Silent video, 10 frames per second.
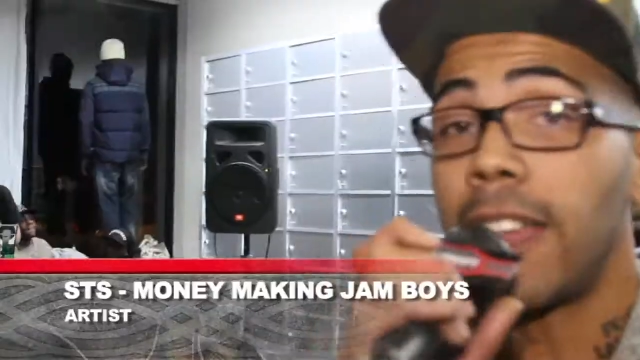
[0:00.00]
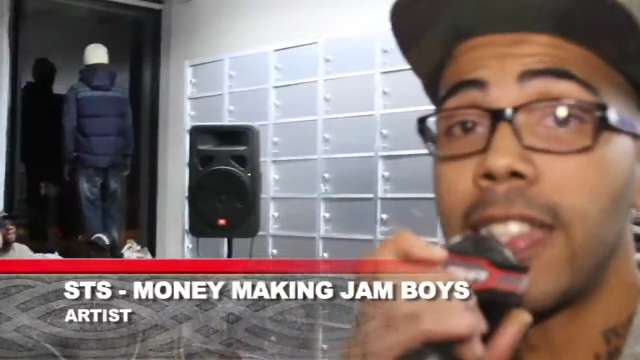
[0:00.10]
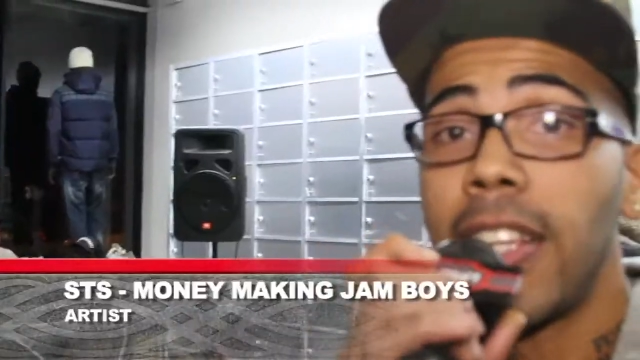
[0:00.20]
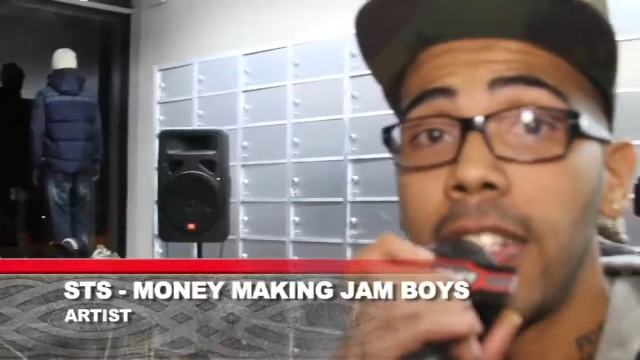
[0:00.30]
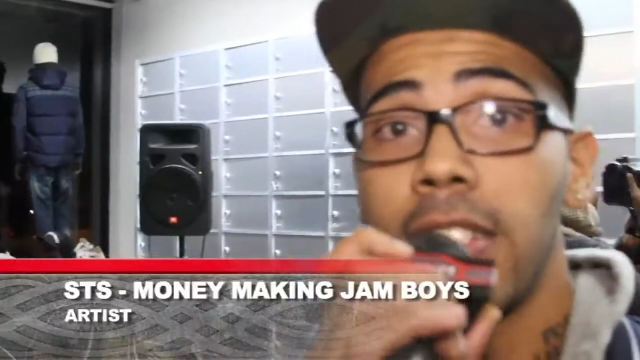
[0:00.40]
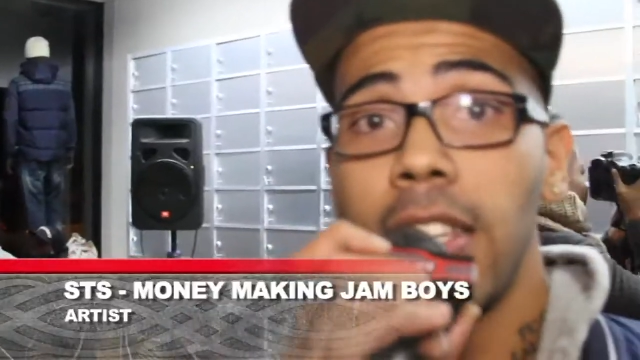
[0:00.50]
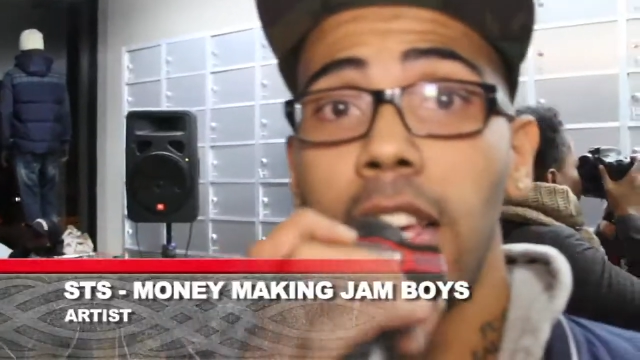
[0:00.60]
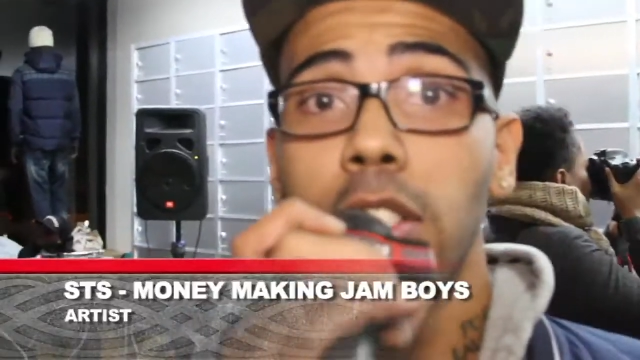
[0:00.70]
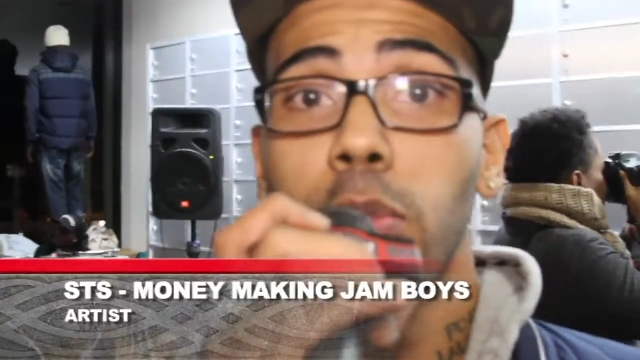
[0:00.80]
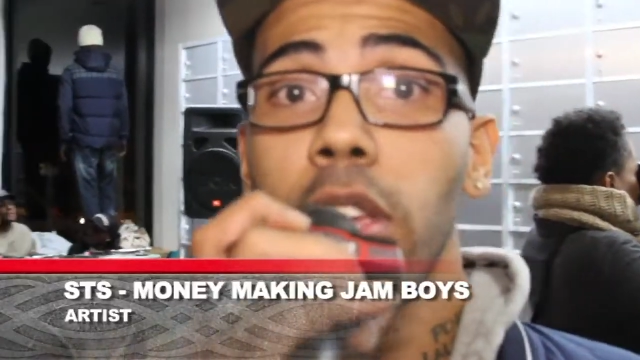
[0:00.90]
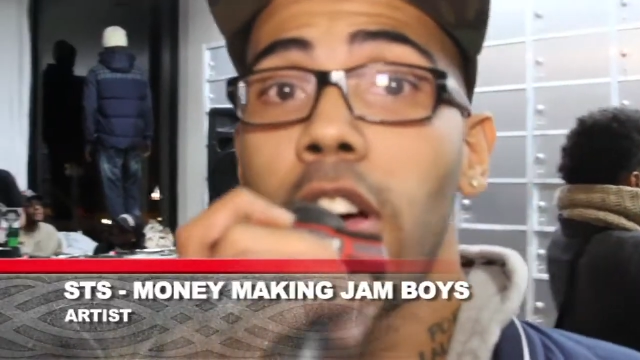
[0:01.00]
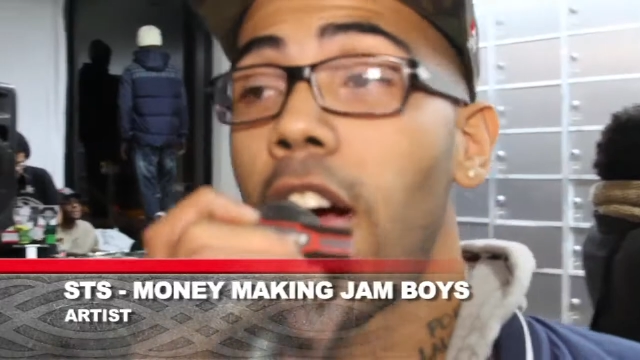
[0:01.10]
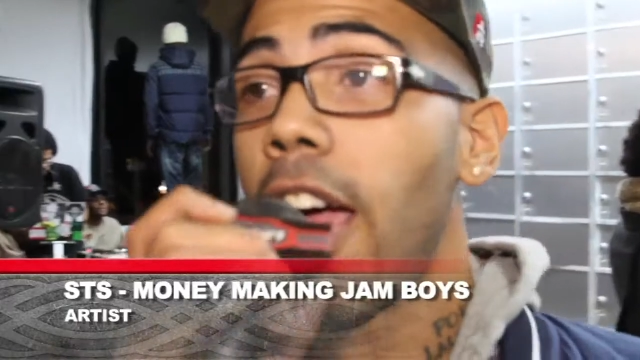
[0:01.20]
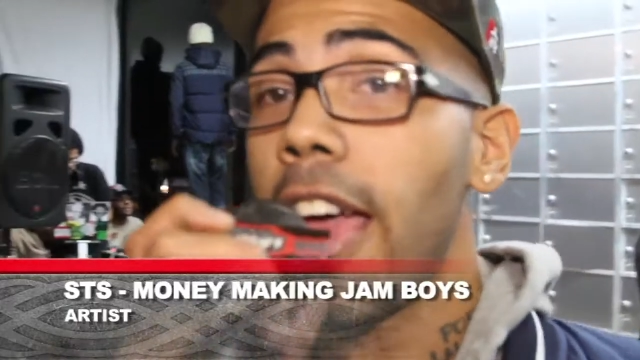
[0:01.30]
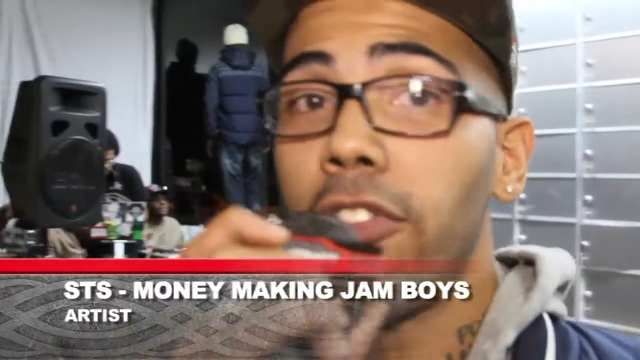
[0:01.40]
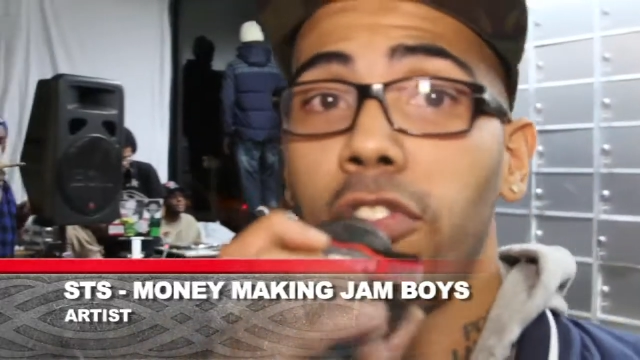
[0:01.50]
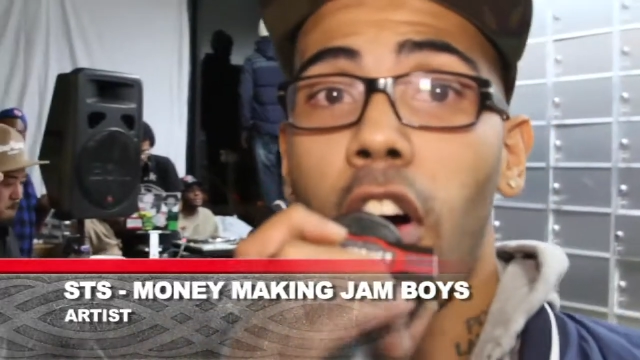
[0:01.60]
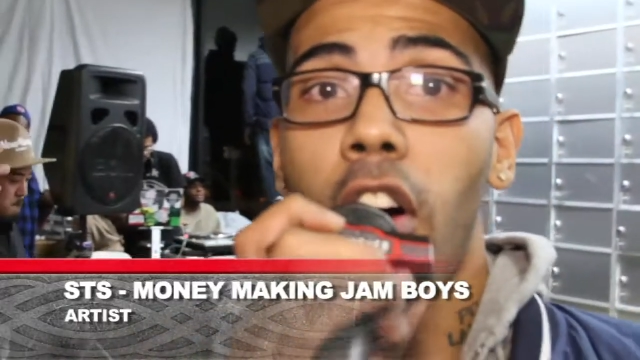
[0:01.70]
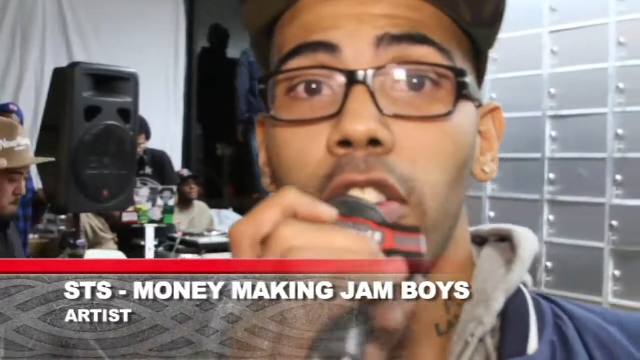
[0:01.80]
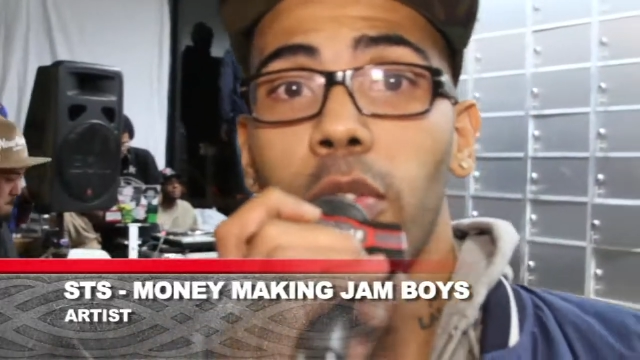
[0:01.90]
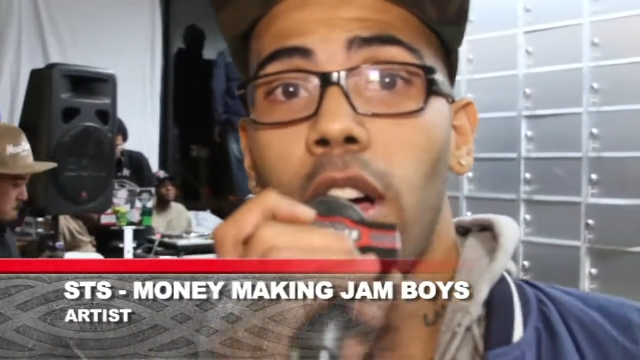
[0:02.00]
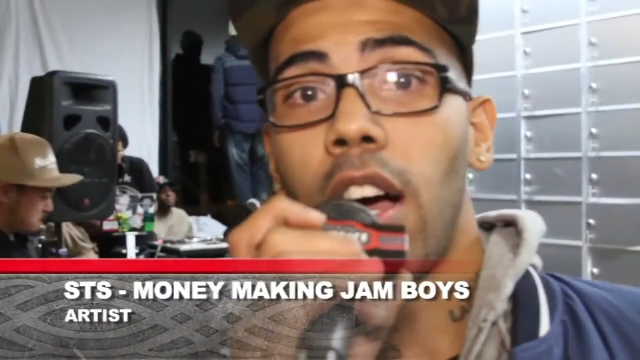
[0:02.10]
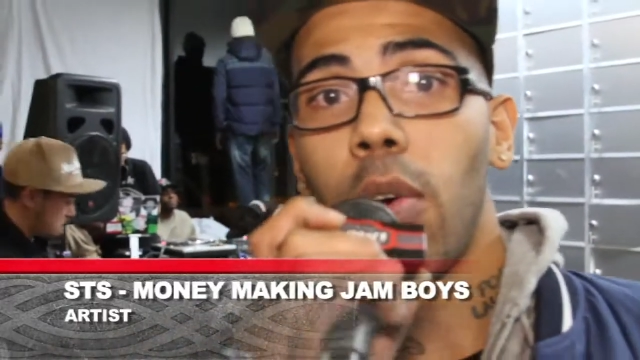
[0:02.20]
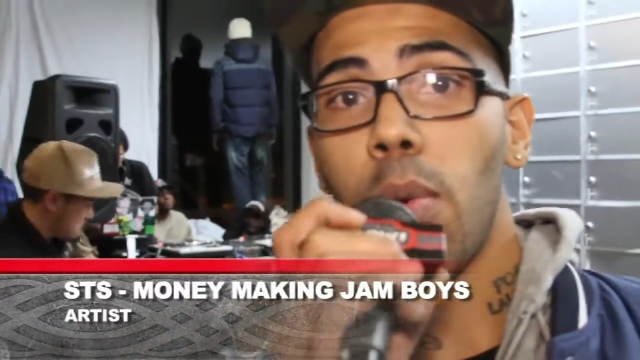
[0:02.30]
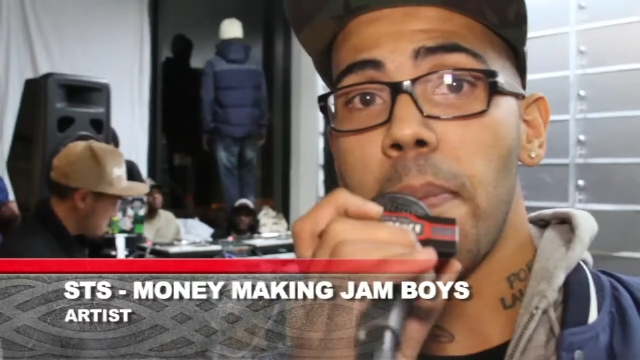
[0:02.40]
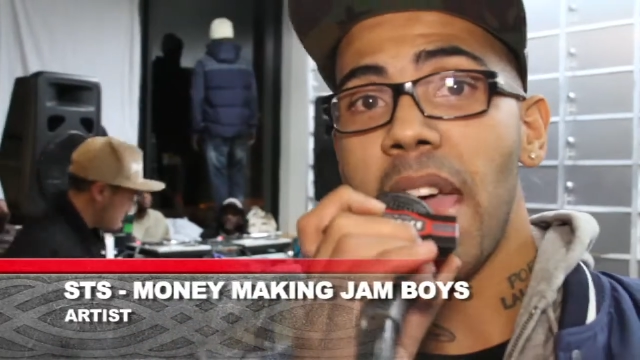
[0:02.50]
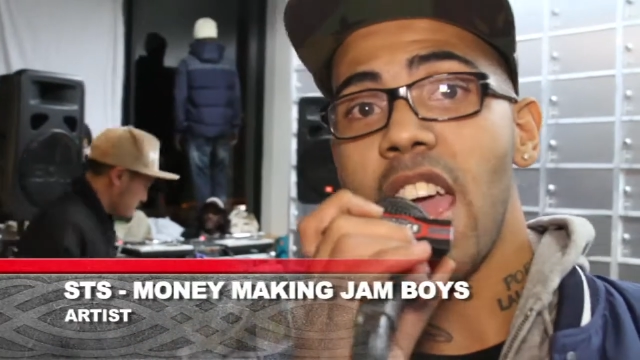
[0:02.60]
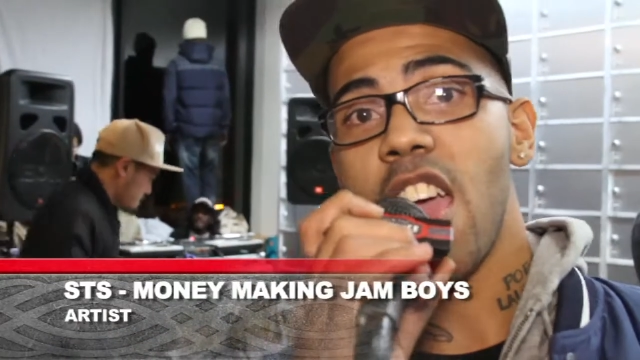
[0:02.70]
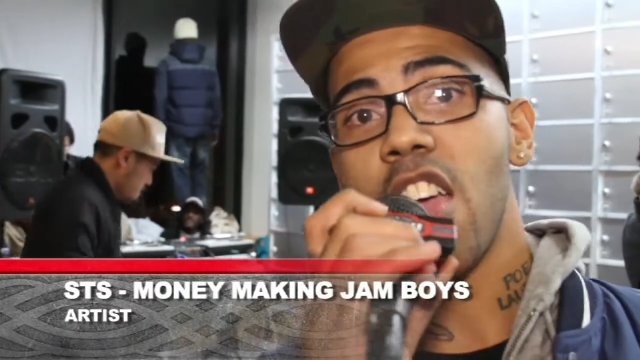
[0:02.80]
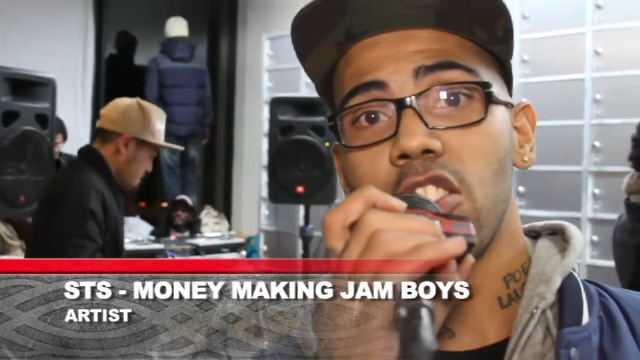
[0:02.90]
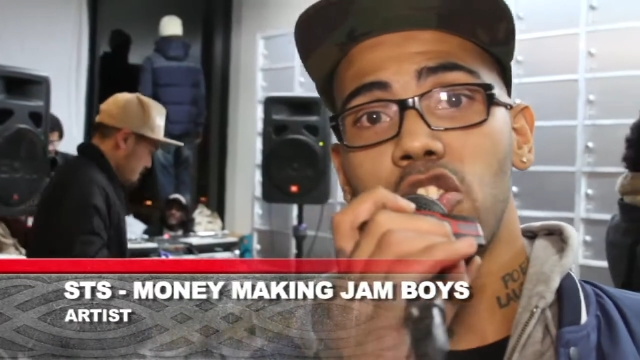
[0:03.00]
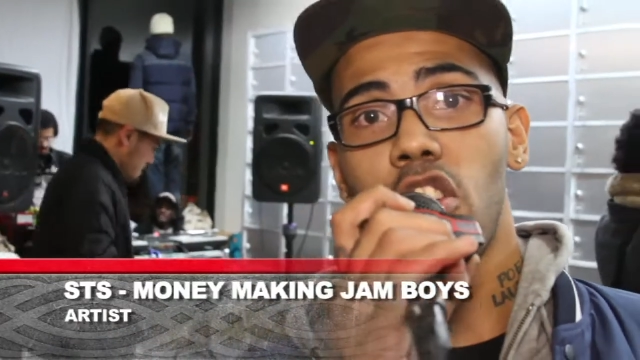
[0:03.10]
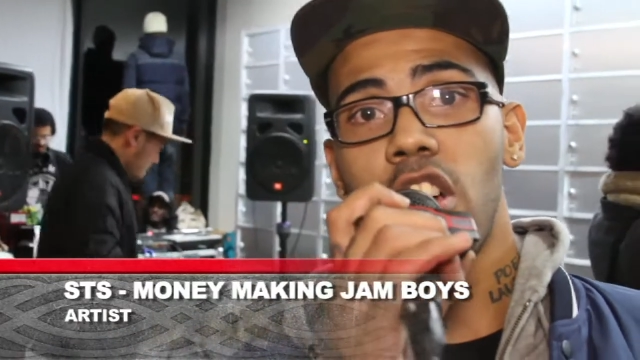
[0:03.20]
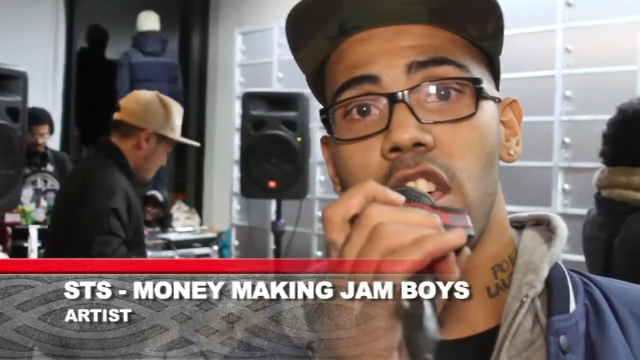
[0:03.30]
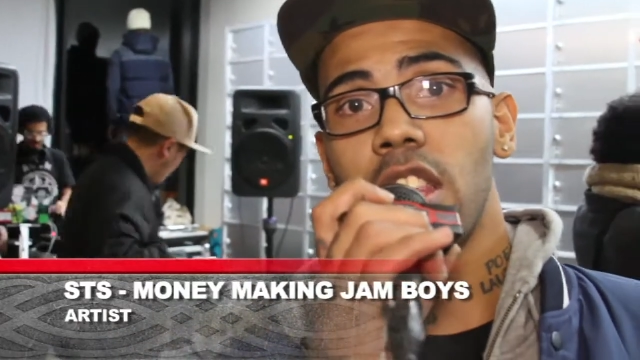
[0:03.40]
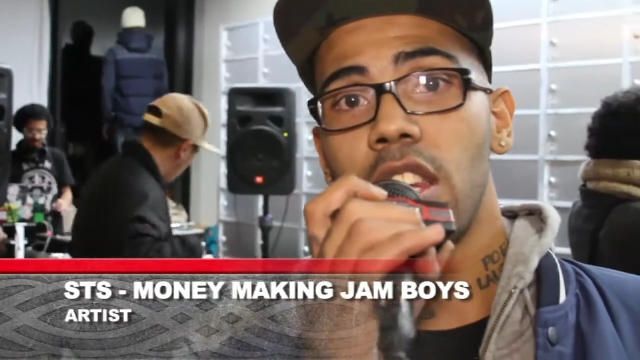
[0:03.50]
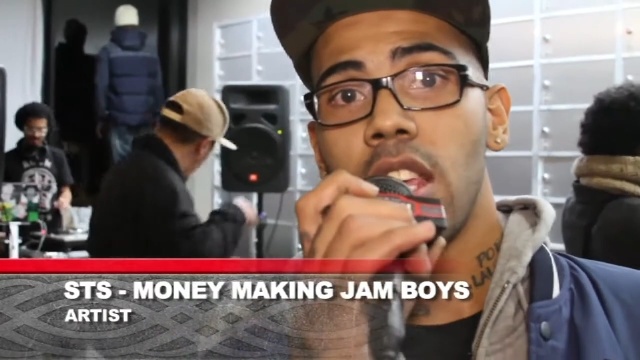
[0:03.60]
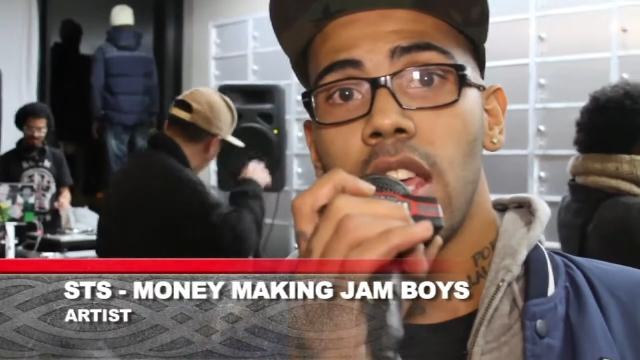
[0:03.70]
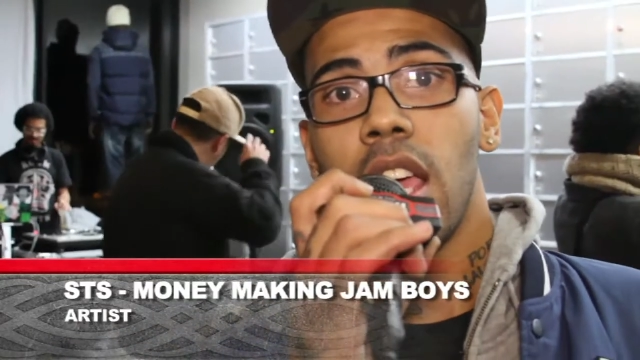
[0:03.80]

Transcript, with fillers: this STS, we are at Vault uh, with my man Eric Jordan.